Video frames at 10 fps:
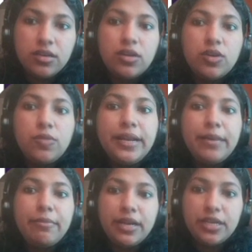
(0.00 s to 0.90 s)

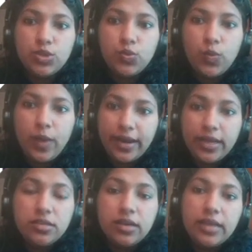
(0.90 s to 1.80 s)
rubidium reddish violet
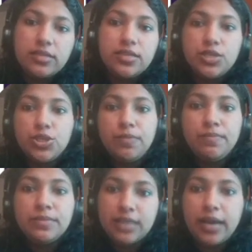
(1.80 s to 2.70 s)
and cesium
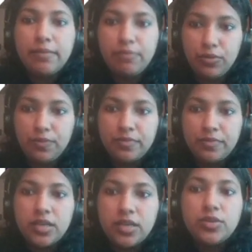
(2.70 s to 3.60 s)
sky blue.
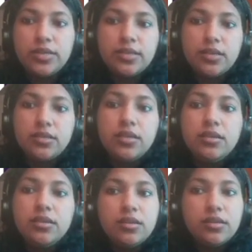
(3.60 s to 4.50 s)
So these are the
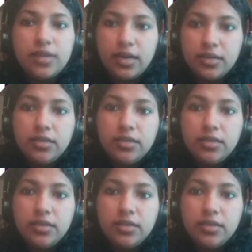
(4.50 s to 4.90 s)
color